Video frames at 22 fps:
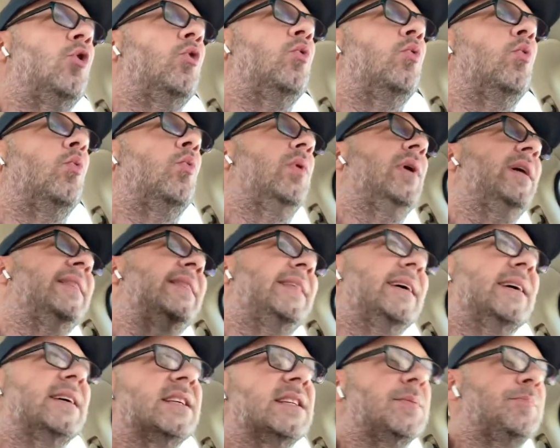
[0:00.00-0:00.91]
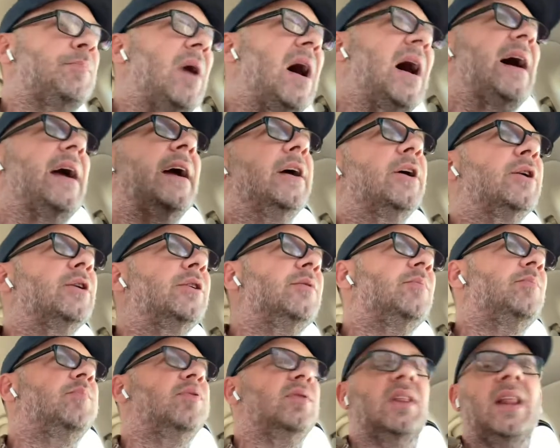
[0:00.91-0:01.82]
with
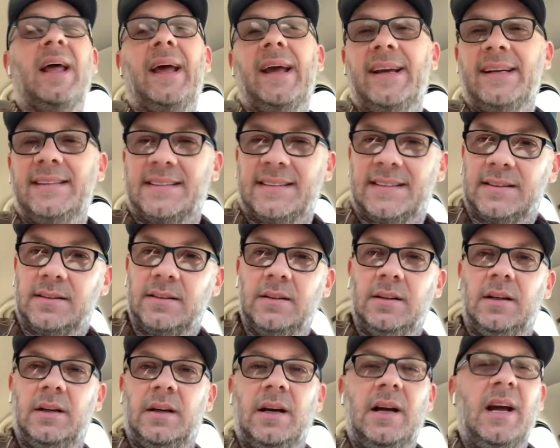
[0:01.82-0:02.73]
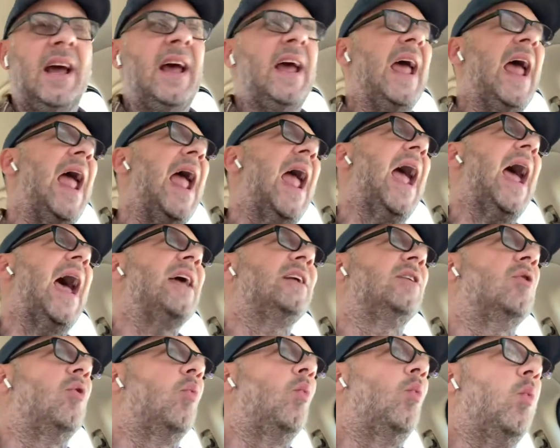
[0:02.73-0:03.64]
expired plates
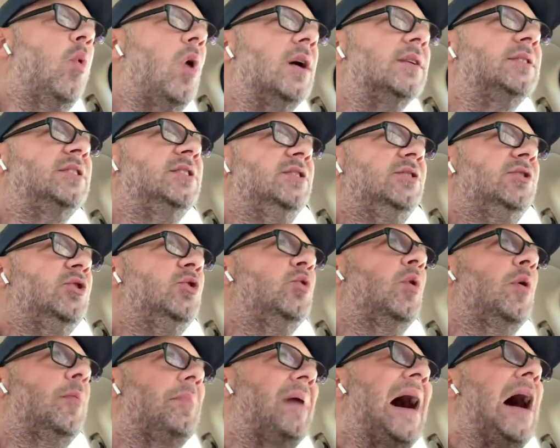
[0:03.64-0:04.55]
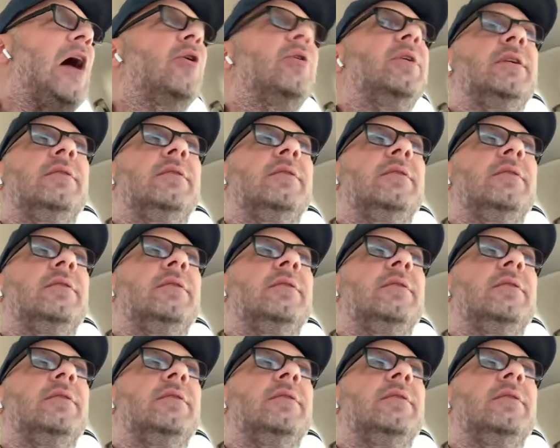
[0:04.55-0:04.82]
and what to do about it.